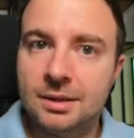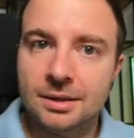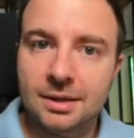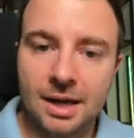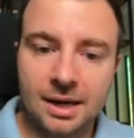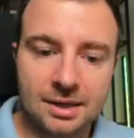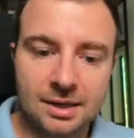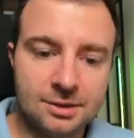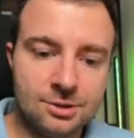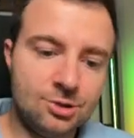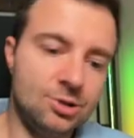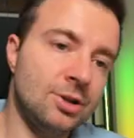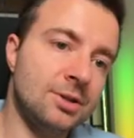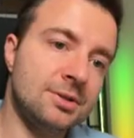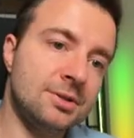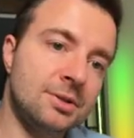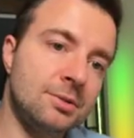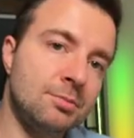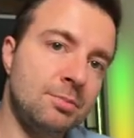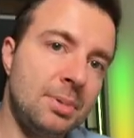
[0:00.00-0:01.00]
That is
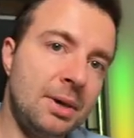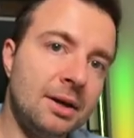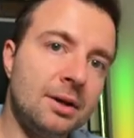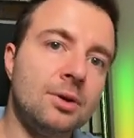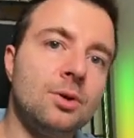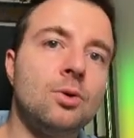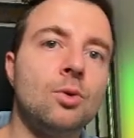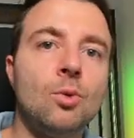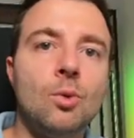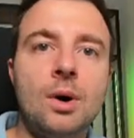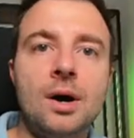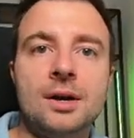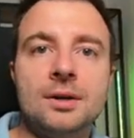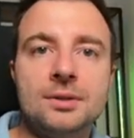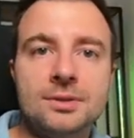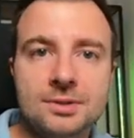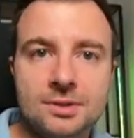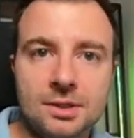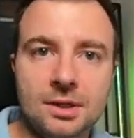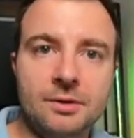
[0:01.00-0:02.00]
just pick
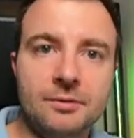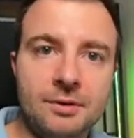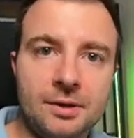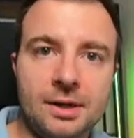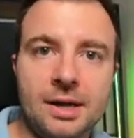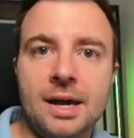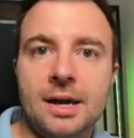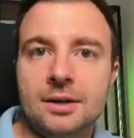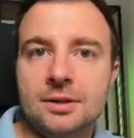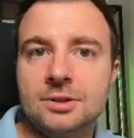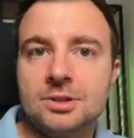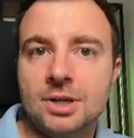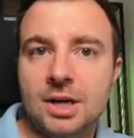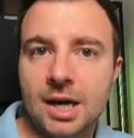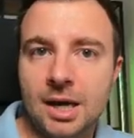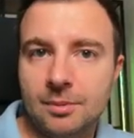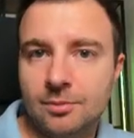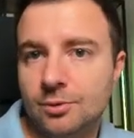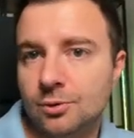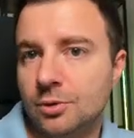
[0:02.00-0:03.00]
one server at a
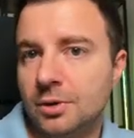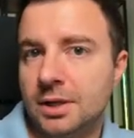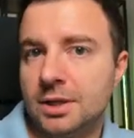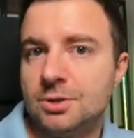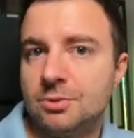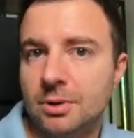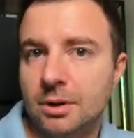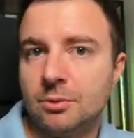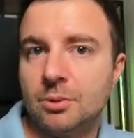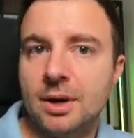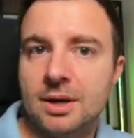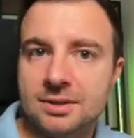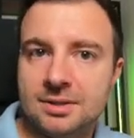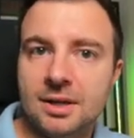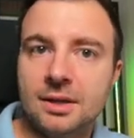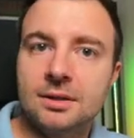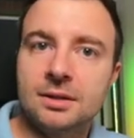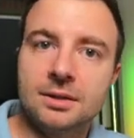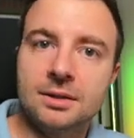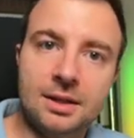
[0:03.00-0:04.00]
time for each request
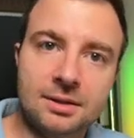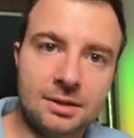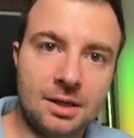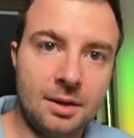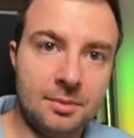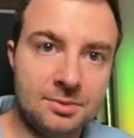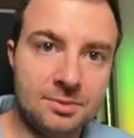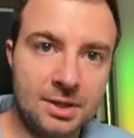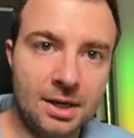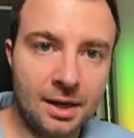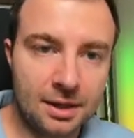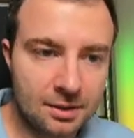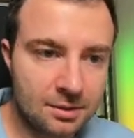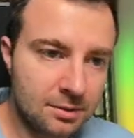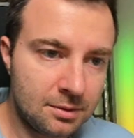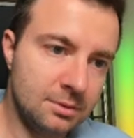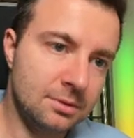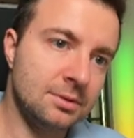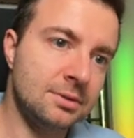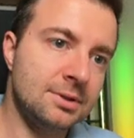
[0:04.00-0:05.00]
that comes in
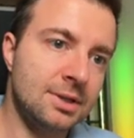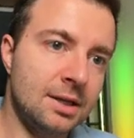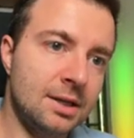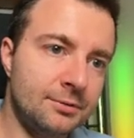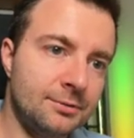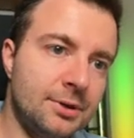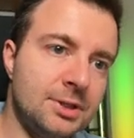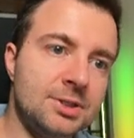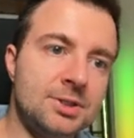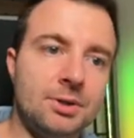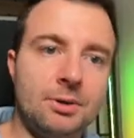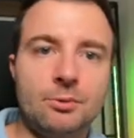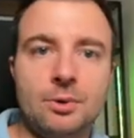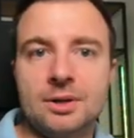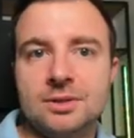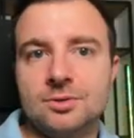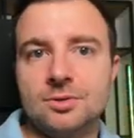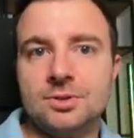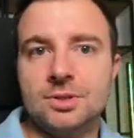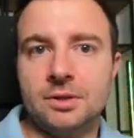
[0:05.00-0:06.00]
send the first
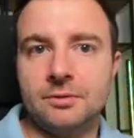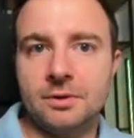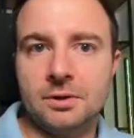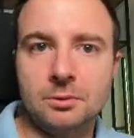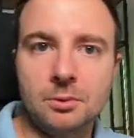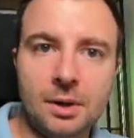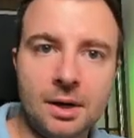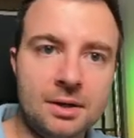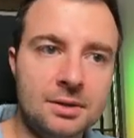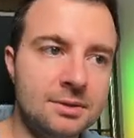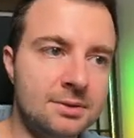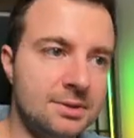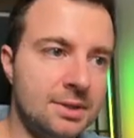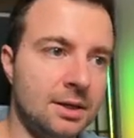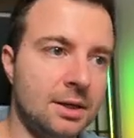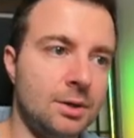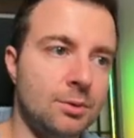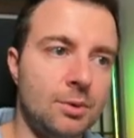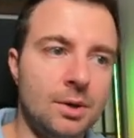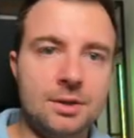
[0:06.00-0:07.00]
request to server 1,
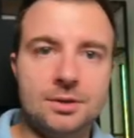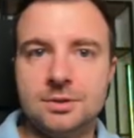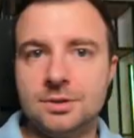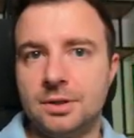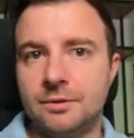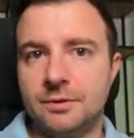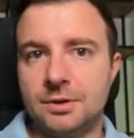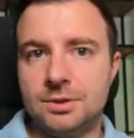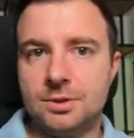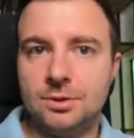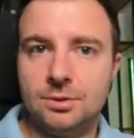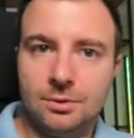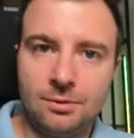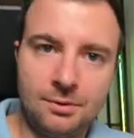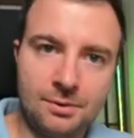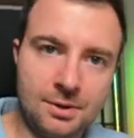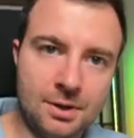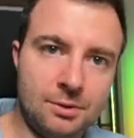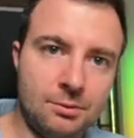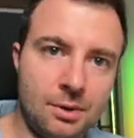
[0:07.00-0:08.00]
second one server 2,
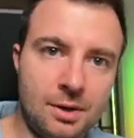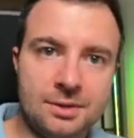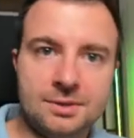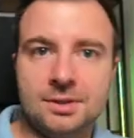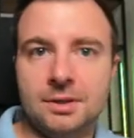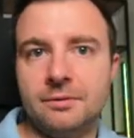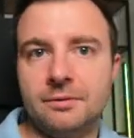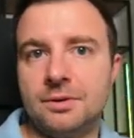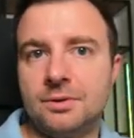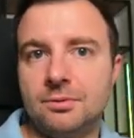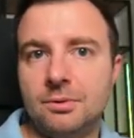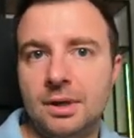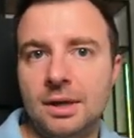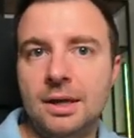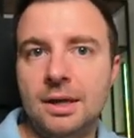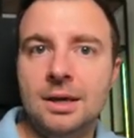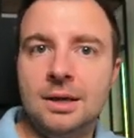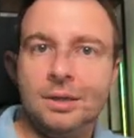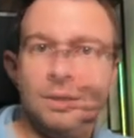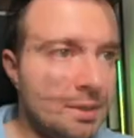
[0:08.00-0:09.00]
third one server
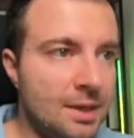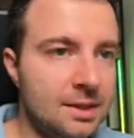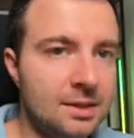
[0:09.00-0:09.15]
3,